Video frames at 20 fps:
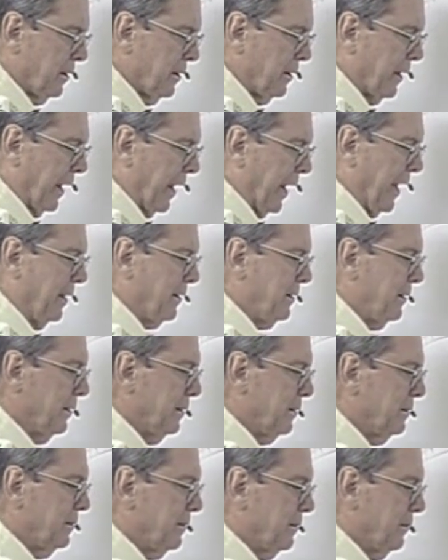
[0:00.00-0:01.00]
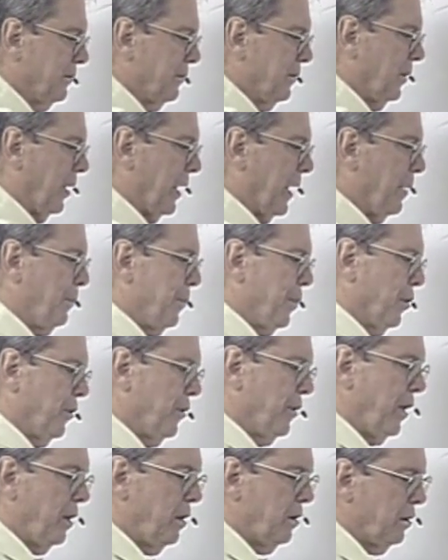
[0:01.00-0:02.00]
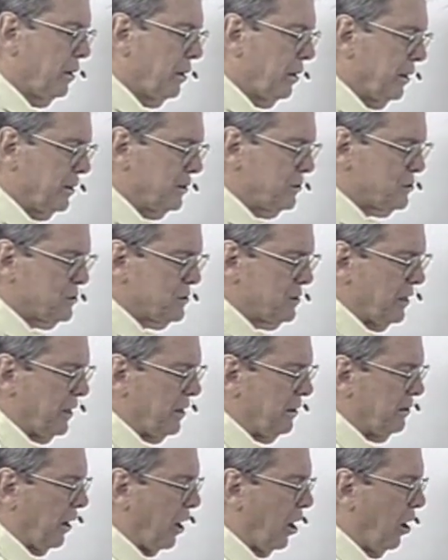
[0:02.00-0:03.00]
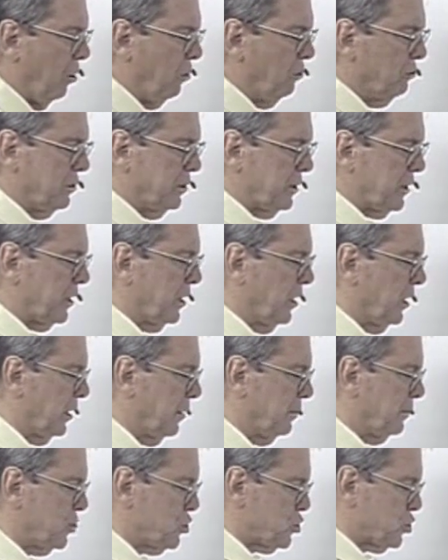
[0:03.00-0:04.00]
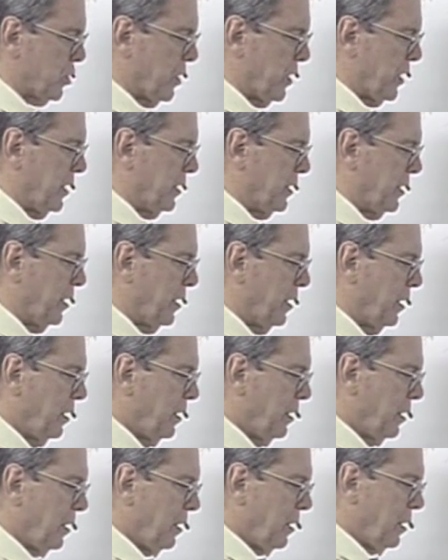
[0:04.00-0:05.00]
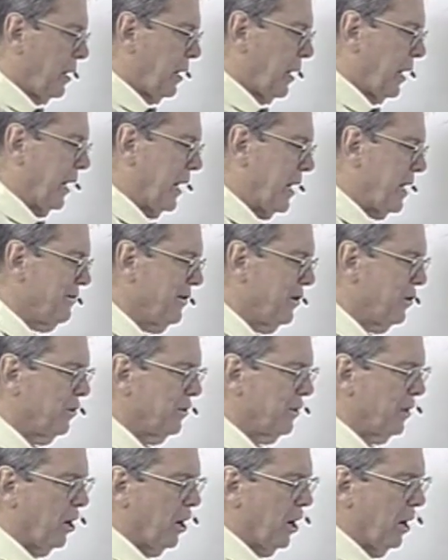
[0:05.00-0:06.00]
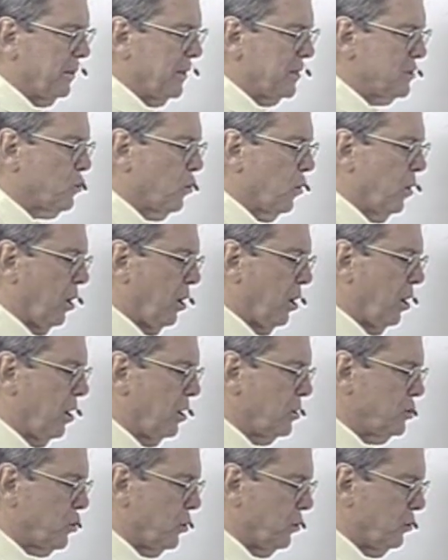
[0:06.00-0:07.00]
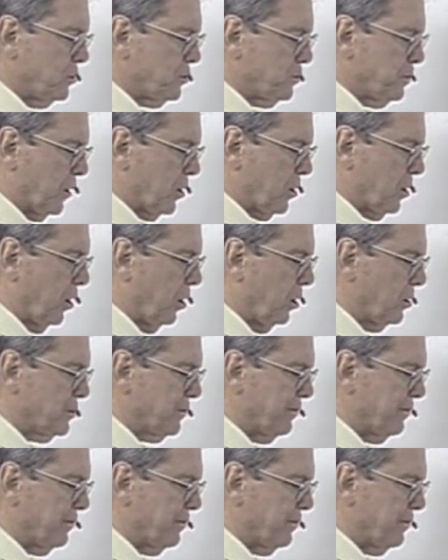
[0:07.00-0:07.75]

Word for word: And the leopard is the honed killing machine. And even when the armies were large, it was because of